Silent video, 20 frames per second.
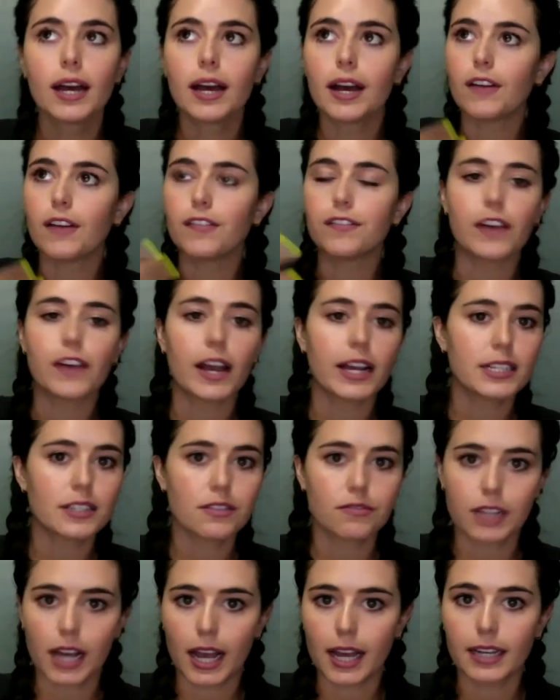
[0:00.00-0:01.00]

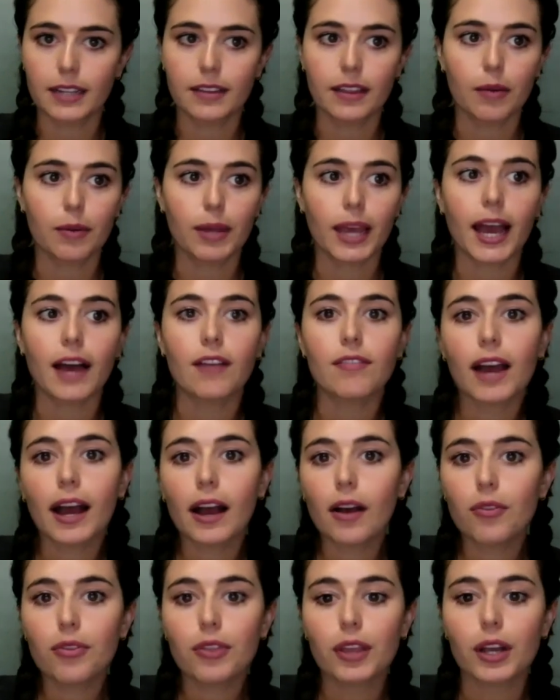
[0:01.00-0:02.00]
effective diet that we have
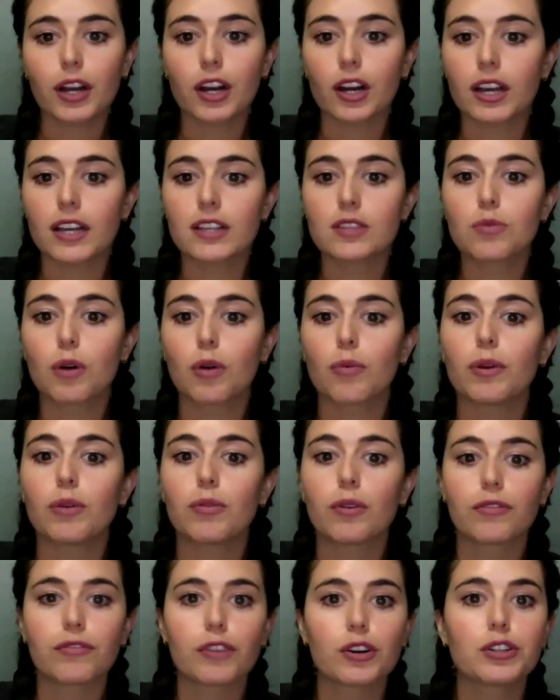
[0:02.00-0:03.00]
out there is what we
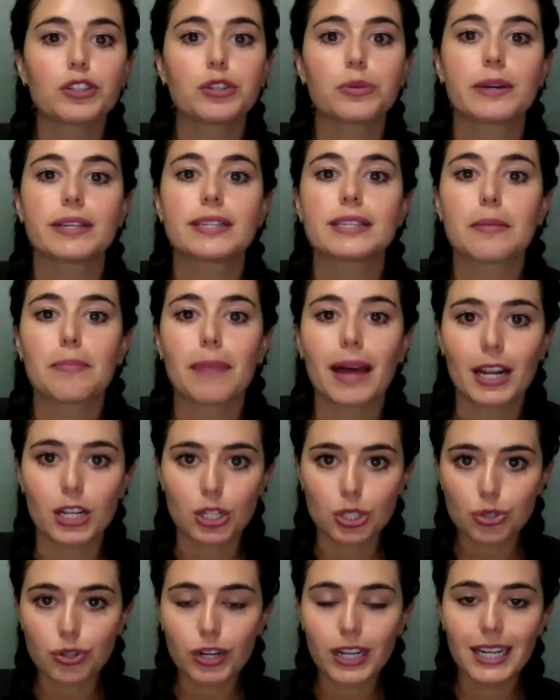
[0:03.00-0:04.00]
refer to as the
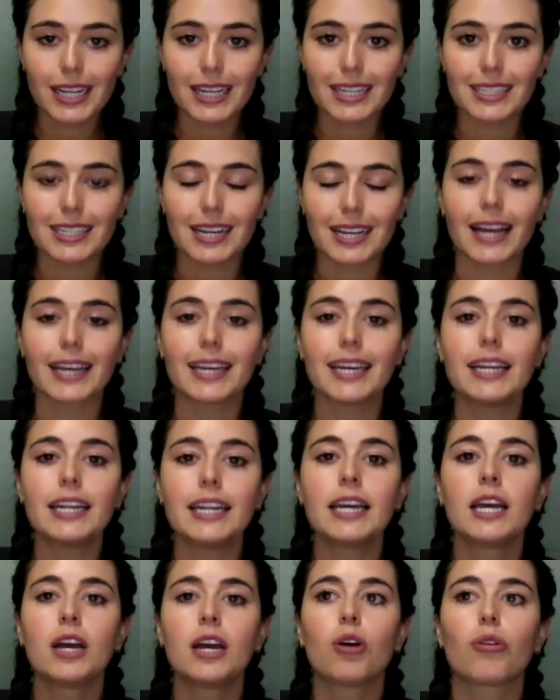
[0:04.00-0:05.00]
Mediterranean diet,
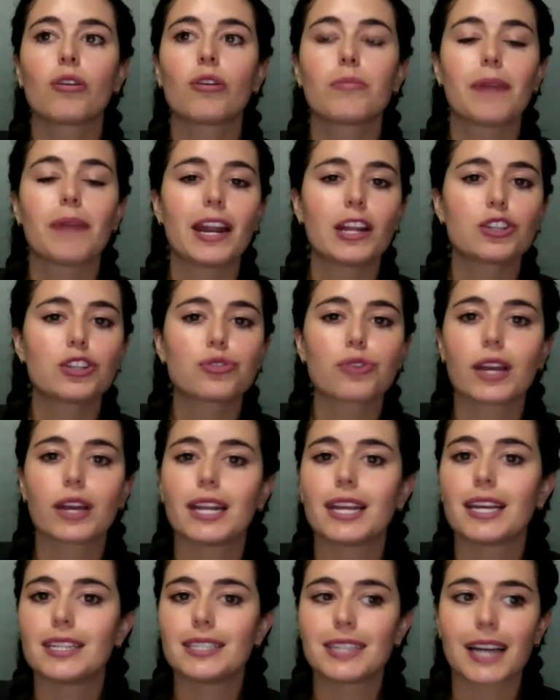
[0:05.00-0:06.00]
or the
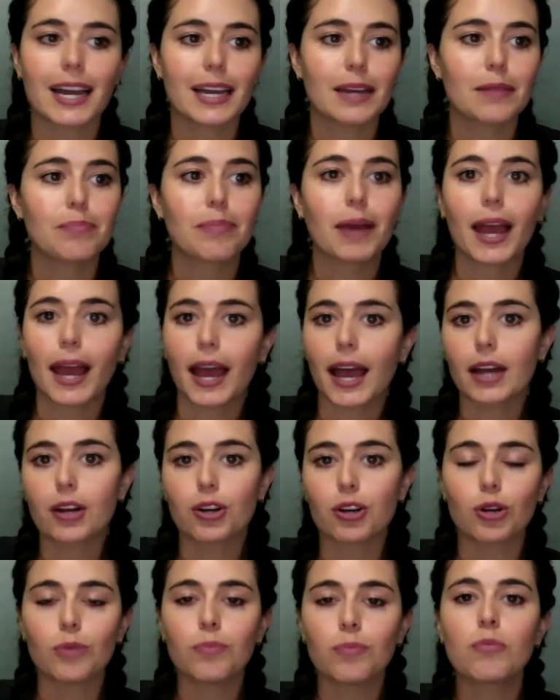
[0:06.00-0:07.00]
Mediterranean diet
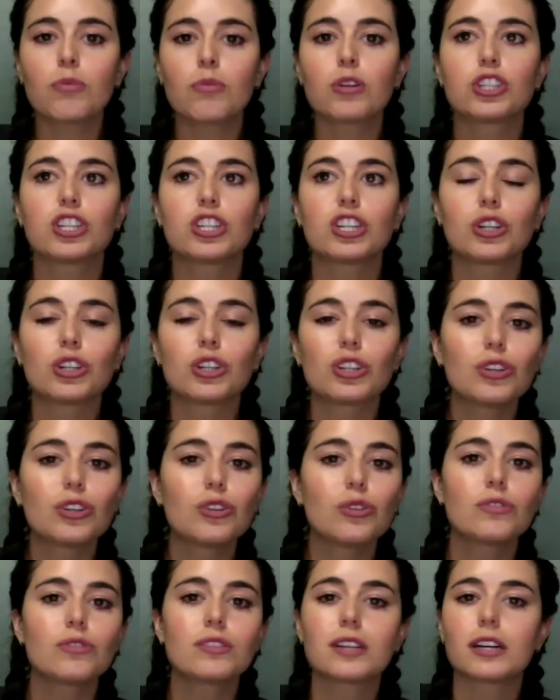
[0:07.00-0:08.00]
pattern, which
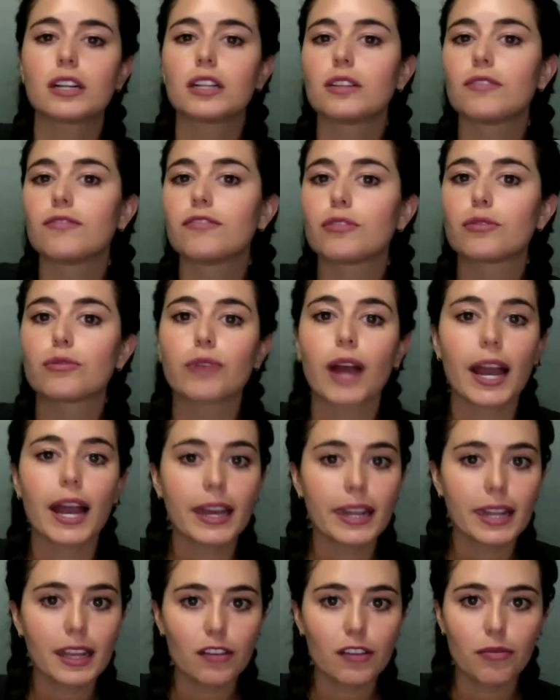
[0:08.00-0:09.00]
includes a
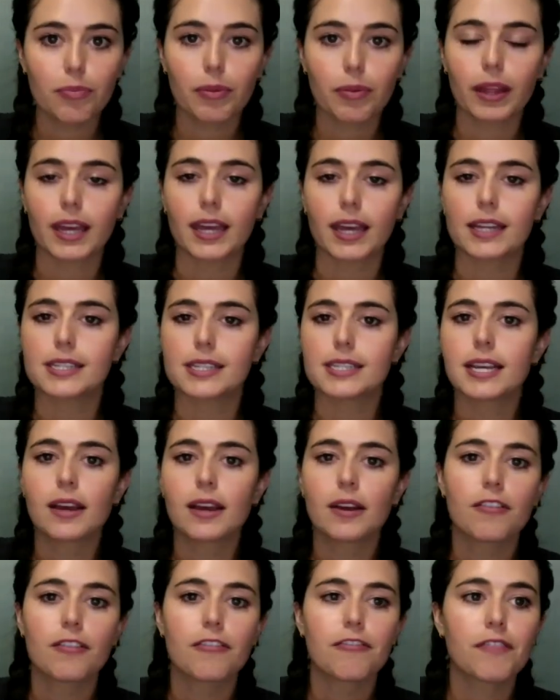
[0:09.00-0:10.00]
variety of plants,
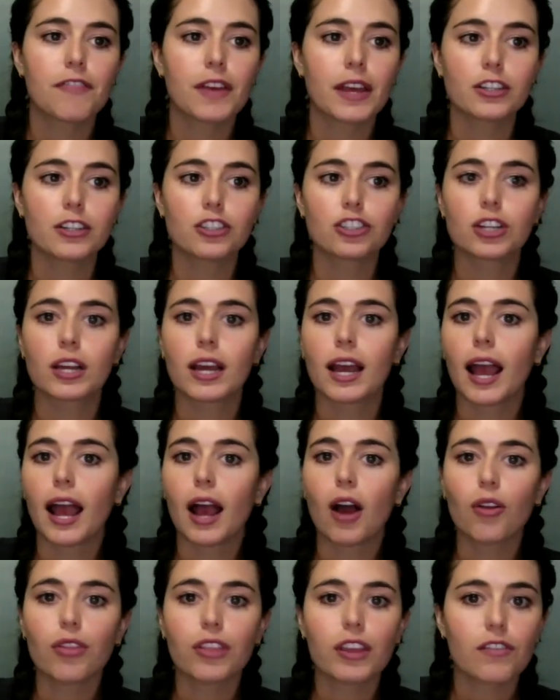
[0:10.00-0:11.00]
fish,
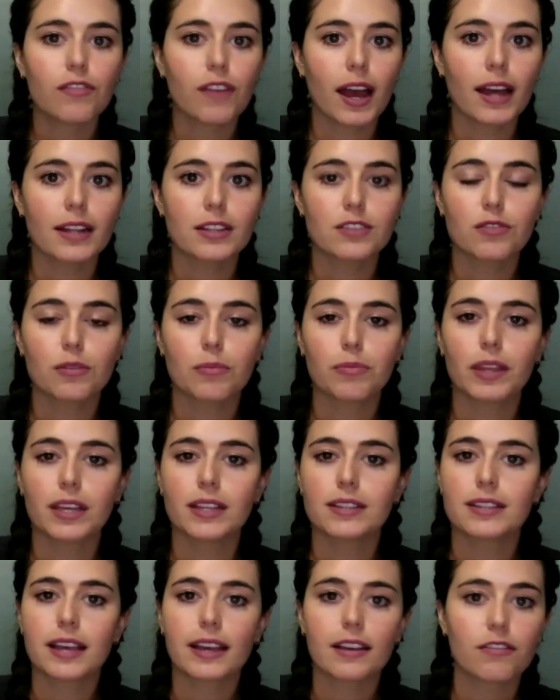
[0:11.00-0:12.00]
healthy fats from
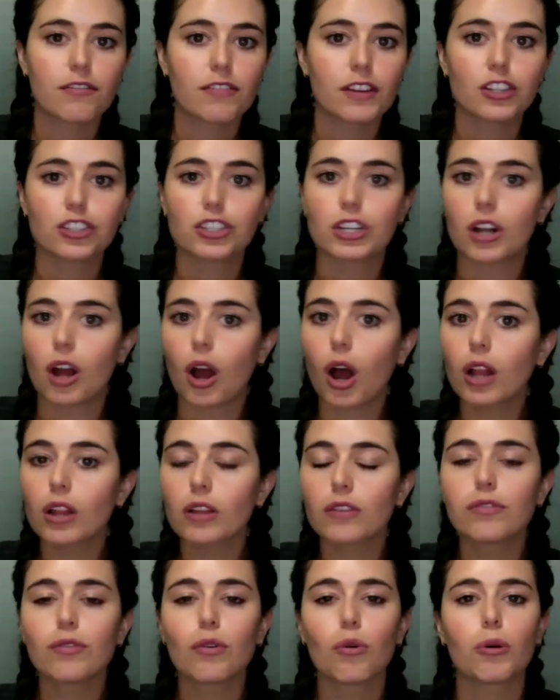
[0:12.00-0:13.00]
things like fish and
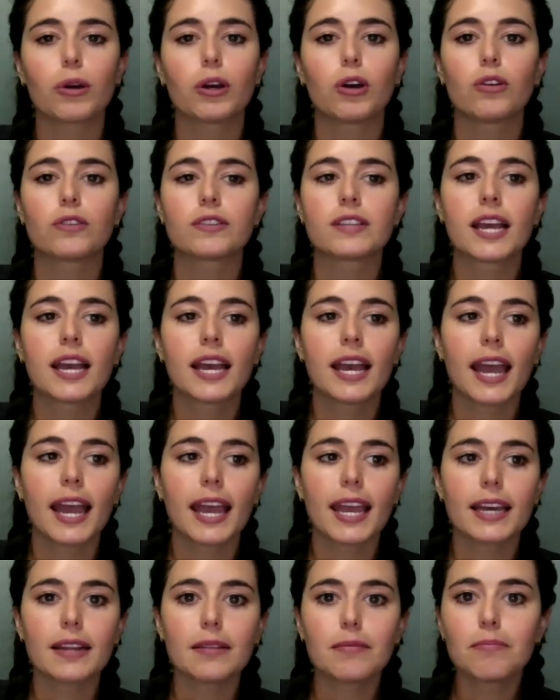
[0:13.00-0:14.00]
olive oils,
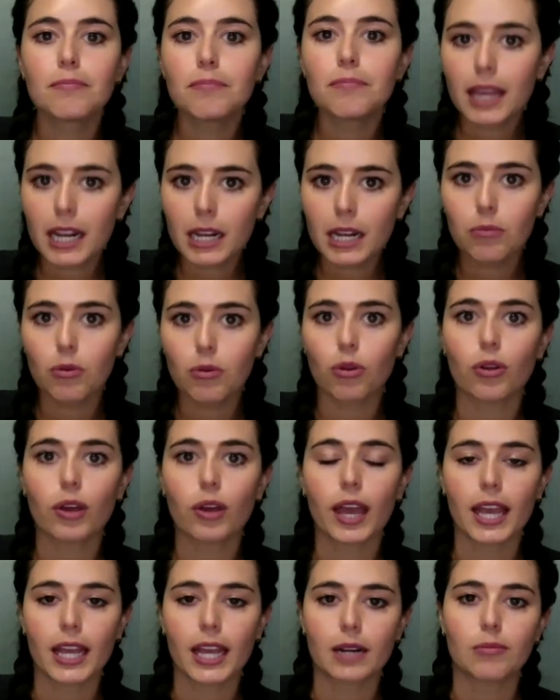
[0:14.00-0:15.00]
and minimal
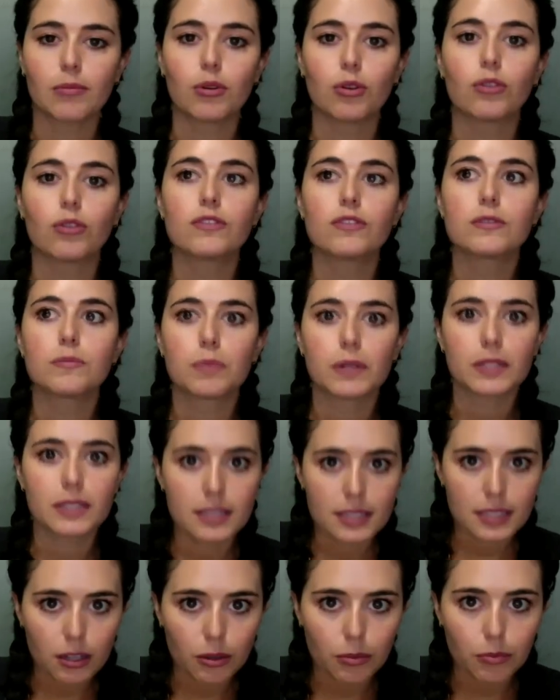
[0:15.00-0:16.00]
animals, but
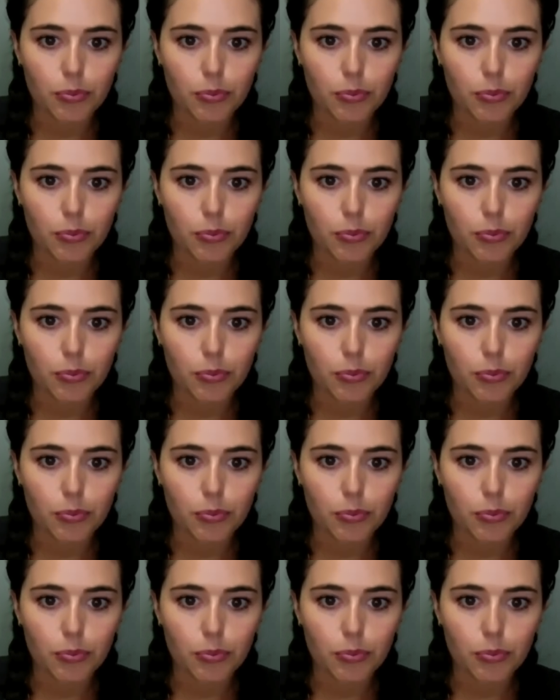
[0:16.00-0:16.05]
still